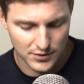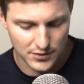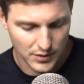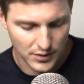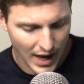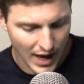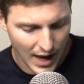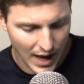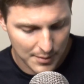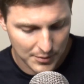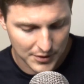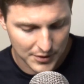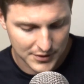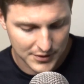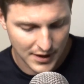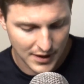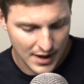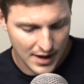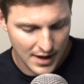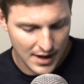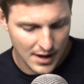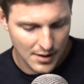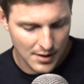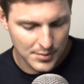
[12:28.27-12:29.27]
cameras
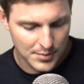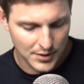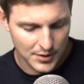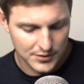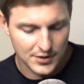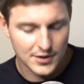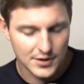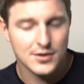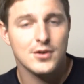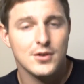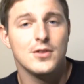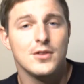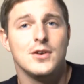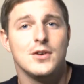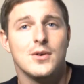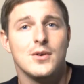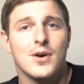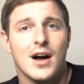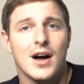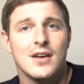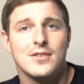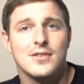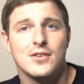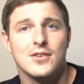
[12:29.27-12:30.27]
built into the new
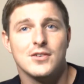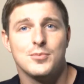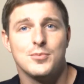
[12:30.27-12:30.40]
iPhones.